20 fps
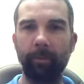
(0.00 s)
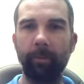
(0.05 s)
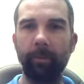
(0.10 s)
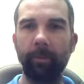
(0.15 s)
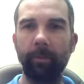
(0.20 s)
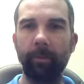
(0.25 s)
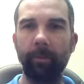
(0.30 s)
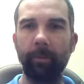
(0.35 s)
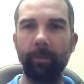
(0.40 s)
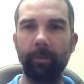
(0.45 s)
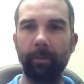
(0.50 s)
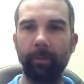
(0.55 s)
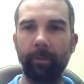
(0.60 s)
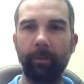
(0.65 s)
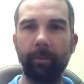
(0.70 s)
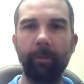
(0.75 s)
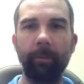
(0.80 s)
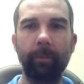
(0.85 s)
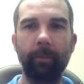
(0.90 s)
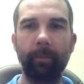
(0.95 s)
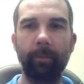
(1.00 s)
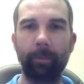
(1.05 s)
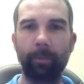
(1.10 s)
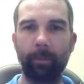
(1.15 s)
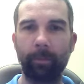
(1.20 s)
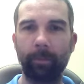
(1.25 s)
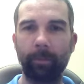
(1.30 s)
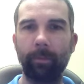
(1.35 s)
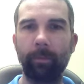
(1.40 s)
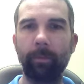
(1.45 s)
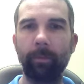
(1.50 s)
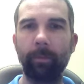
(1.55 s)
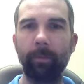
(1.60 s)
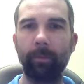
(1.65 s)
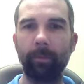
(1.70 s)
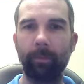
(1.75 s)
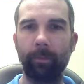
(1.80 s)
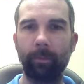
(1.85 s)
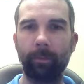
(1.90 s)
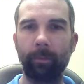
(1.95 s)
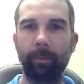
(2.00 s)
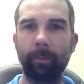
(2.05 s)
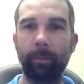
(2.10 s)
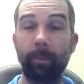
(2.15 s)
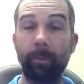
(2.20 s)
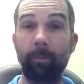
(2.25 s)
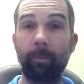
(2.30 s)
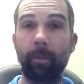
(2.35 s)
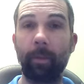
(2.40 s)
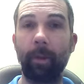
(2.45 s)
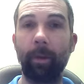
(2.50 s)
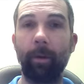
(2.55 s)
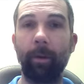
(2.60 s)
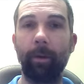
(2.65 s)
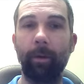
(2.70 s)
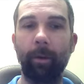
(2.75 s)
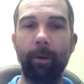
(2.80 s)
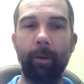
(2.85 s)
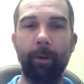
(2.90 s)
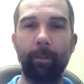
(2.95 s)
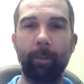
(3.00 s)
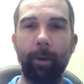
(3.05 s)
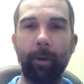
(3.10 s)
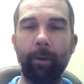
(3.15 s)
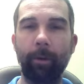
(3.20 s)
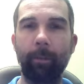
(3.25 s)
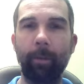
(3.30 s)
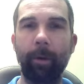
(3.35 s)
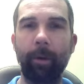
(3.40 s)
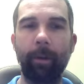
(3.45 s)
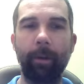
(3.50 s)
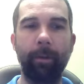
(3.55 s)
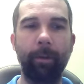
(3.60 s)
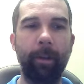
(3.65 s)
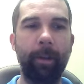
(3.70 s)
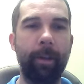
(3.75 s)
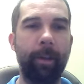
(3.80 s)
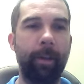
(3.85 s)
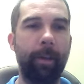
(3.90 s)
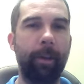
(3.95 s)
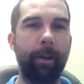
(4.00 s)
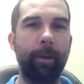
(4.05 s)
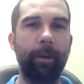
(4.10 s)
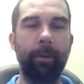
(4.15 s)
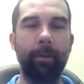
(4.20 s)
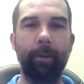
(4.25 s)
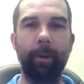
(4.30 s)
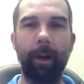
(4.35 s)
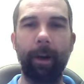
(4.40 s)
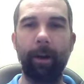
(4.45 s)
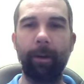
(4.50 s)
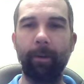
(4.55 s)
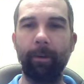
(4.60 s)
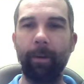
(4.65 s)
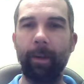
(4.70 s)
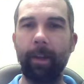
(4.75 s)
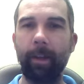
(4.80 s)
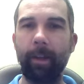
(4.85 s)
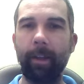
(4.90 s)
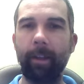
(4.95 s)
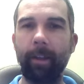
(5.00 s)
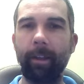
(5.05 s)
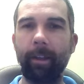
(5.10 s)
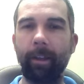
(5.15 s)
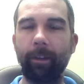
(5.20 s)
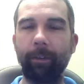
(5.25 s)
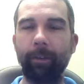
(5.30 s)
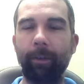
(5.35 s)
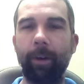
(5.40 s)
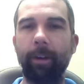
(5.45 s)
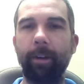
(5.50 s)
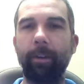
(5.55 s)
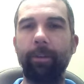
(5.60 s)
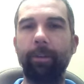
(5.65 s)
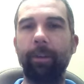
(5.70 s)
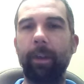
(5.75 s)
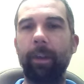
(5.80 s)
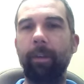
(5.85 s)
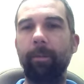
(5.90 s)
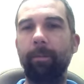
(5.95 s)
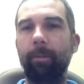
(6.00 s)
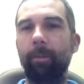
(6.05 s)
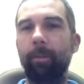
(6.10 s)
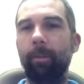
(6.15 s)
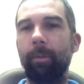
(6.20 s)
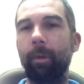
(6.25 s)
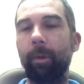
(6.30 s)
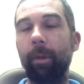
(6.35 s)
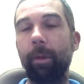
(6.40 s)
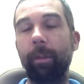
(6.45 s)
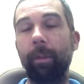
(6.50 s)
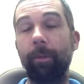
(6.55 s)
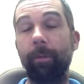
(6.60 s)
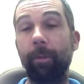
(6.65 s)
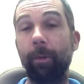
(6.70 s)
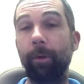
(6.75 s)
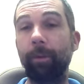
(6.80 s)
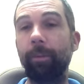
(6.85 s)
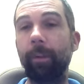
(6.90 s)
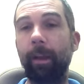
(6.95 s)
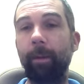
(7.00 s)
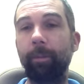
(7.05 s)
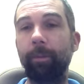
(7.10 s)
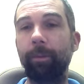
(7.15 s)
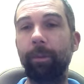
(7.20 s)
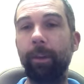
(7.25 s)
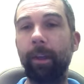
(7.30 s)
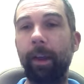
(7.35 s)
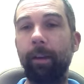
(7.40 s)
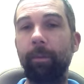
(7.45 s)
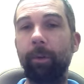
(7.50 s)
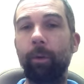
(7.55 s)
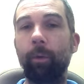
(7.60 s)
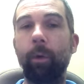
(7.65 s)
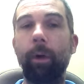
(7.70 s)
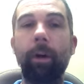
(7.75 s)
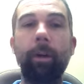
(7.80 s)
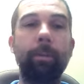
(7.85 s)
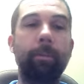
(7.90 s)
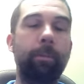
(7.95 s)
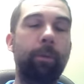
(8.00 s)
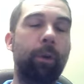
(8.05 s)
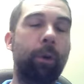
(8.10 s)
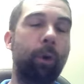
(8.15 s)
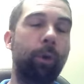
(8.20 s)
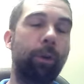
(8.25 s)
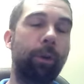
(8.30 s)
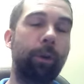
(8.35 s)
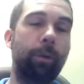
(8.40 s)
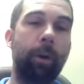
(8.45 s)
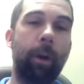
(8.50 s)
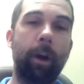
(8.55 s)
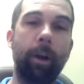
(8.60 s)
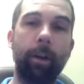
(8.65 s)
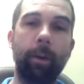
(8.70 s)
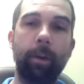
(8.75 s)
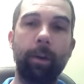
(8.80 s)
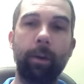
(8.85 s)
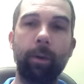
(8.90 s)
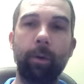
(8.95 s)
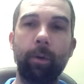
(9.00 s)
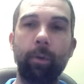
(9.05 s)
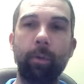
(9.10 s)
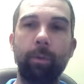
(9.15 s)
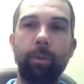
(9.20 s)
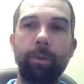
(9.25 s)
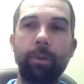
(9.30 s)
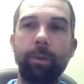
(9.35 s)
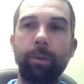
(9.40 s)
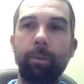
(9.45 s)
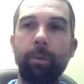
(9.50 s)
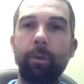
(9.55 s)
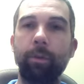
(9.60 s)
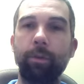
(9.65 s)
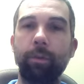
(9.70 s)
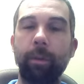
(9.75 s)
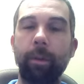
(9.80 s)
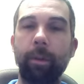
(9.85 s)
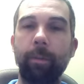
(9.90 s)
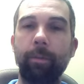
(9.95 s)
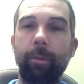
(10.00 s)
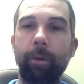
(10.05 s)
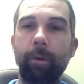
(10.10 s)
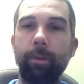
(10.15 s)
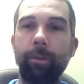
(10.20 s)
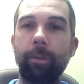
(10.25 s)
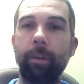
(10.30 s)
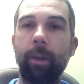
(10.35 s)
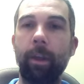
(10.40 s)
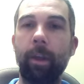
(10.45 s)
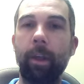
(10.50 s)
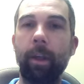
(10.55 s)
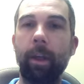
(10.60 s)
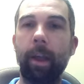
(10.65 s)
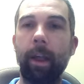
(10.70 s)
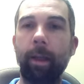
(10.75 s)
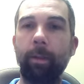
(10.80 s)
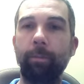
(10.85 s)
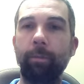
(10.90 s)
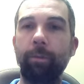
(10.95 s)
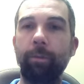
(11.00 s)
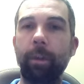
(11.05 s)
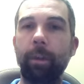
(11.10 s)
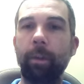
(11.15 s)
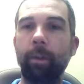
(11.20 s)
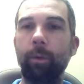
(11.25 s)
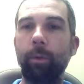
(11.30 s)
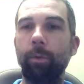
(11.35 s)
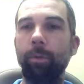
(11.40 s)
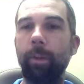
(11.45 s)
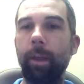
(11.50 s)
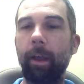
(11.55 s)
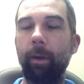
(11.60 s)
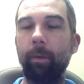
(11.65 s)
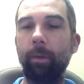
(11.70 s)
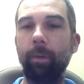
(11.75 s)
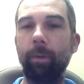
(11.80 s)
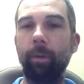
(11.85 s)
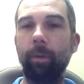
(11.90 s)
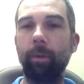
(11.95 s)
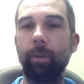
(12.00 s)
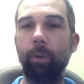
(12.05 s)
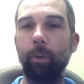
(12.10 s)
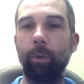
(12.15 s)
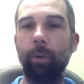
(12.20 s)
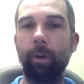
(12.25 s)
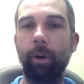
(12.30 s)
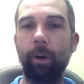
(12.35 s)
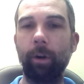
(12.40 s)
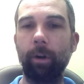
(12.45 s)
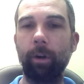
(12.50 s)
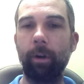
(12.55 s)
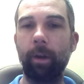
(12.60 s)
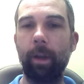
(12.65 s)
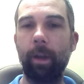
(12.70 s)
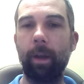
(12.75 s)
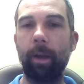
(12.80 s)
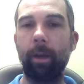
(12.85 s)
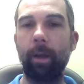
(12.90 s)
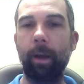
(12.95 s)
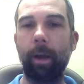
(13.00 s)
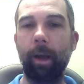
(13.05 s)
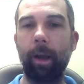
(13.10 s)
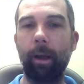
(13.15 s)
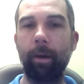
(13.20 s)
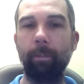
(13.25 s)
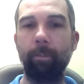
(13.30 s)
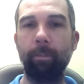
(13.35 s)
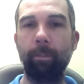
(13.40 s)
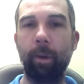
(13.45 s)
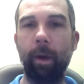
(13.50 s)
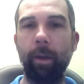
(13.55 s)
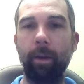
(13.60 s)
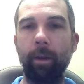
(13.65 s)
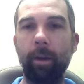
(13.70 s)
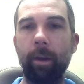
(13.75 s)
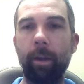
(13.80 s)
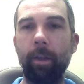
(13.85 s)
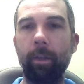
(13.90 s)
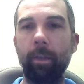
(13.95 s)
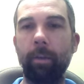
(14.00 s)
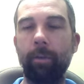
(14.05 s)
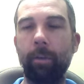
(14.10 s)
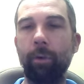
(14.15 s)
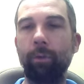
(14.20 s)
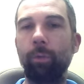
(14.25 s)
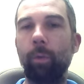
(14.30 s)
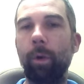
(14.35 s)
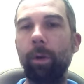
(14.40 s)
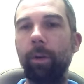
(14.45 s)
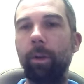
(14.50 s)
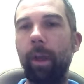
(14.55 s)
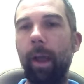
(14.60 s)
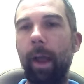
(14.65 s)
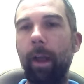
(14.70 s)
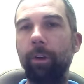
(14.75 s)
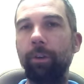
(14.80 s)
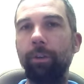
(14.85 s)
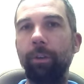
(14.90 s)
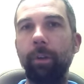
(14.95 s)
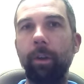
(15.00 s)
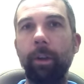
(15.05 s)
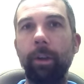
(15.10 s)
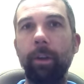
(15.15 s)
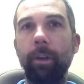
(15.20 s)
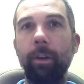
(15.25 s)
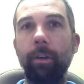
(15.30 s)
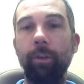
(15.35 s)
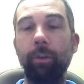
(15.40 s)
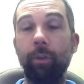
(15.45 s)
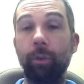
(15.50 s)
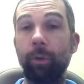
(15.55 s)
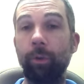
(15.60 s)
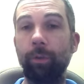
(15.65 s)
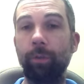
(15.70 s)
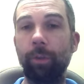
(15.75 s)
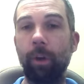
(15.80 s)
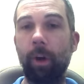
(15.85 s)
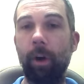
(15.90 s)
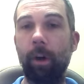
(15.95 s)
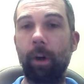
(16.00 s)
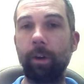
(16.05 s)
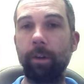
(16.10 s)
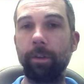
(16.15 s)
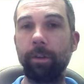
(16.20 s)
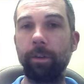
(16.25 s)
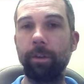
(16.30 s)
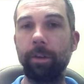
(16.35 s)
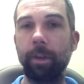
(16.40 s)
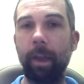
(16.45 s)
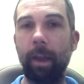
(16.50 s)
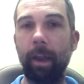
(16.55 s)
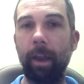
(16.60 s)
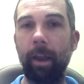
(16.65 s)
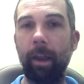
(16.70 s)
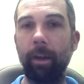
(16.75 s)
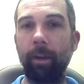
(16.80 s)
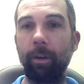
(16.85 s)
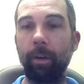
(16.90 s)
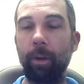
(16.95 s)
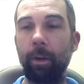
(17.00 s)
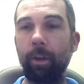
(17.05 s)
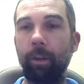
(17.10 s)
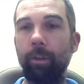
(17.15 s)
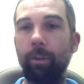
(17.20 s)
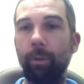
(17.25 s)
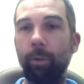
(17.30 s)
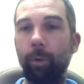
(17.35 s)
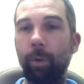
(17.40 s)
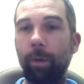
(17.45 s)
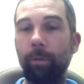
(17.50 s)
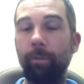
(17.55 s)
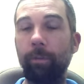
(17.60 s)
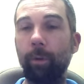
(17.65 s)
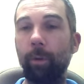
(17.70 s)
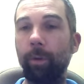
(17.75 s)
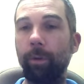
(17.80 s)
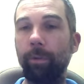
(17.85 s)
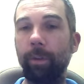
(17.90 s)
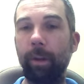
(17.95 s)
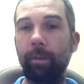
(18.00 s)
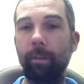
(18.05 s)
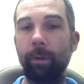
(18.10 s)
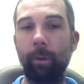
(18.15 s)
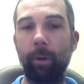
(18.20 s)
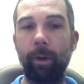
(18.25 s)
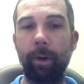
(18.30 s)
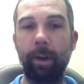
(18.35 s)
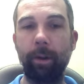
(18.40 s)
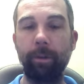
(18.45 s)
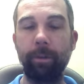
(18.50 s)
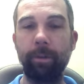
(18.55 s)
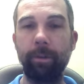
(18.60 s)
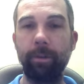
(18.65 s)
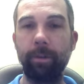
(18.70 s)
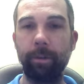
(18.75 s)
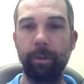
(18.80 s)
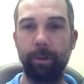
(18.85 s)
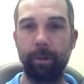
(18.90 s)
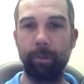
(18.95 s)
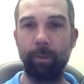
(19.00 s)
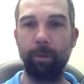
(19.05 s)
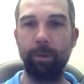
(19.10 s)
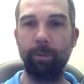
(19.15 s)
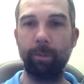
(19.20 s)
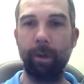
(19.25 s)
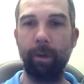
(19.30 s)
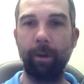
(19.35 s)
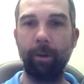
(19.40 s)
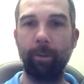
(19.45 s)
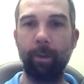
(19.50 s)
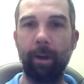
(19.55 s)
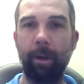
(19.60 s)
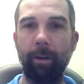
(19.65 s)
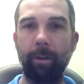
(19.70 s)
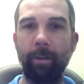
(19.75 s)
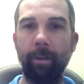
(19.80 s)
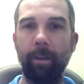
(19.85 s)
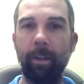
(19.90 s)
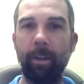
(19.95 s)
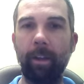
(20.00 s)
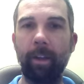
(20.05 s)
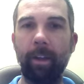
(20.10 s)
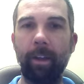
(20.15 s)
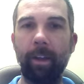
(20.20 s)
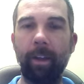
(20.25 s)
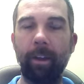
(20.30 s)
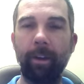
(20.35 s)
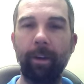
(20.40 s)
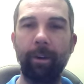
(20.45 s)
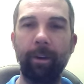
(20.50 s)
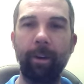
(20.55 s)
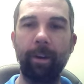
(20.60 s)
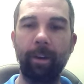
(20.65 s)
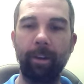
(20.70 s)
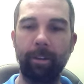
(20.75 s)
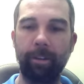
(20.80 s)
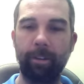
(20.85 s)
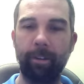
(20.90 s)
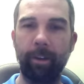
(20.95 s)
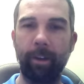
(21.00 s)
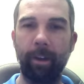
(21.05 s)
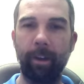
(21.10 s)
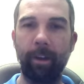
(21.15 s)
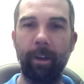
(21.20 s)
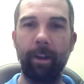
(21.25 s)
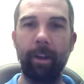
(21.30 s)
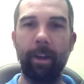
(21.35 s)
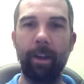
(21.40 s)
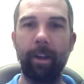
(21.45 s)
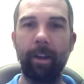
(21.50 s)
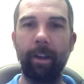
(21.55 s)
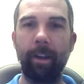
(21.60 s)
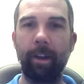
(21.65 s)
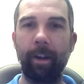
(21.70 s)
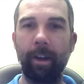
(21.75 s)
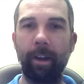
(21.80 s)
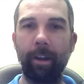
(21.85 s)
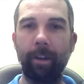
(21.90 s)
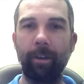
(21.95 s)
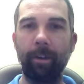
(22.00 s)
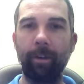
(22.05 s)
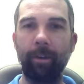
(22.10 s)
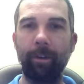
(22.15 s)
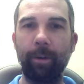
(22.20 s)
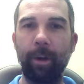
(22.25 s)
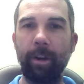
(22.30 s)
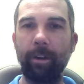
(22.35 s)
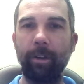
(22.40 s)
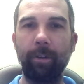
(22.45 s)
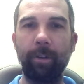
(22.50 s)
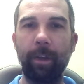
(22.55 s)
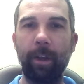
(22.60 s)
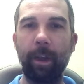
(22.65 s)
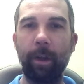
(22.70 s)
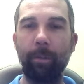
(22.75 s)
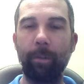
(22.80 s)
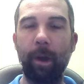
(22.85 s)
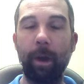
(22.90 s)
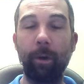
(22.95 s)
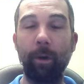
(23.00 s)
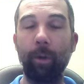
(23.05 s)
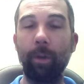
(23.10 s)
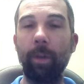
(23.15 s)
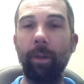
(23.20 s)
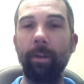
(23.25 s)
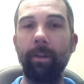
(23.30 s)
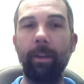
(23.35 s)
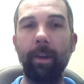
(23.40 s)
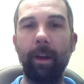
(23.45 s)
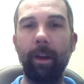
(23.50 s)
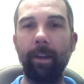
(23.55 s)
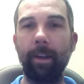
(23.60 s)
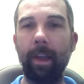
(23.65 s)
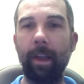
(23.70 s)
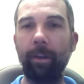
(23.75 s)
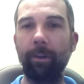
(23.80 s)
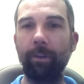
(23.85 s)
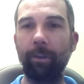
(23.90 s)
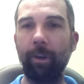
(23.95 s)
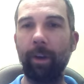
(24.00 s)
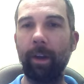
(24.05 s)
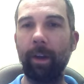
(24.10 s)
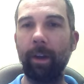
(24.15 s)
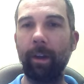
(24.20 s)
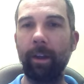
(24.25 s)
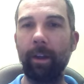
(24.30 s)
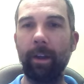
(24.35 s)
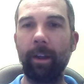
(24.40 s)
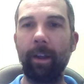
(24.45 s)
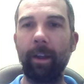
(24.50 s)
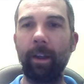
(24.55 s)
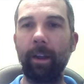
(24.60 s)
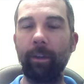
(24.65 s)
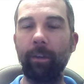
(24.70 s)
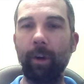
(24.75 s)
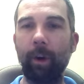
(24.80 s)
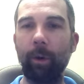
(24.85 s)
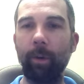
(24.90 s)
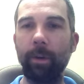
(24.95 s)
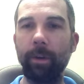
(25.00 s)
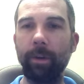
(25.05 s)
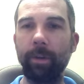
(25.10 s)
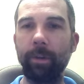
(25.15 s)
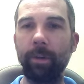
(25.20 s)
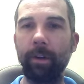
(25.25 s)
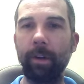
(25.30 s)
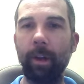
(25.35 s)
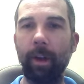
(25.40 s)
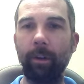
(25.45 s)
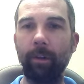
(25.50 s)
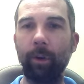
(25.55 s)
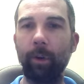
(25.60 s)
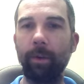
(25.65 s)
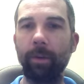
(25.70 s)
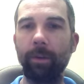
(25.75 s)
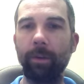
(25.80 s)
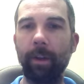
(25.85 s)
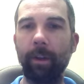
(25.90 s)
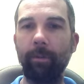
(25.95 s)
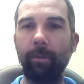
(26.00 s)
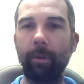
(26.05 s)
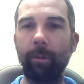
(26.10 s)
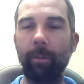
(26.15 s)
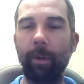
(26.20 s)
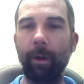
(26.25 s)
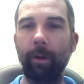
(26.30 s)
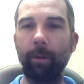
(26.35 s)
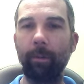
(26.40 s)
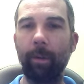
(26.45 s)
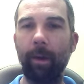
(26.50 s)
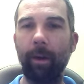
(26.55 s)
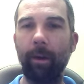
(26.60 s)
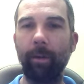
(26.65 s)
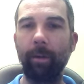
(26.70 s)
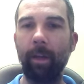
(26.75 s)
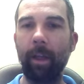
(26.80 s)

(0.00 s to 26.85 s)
my apology. Stop chasing profit. Oh, Melle Mel. Wow, that's great to see. The first MC ever. Well, Coke La Rock was supposedly the first MC who's down with Kool Herc, um, but first one to actually do songs and to influence everyone else was Melle Mel, and here he is. Uh, uh, great to see him. I know that uh, Kay Slay is always uh, doing stuff with Melle Mel,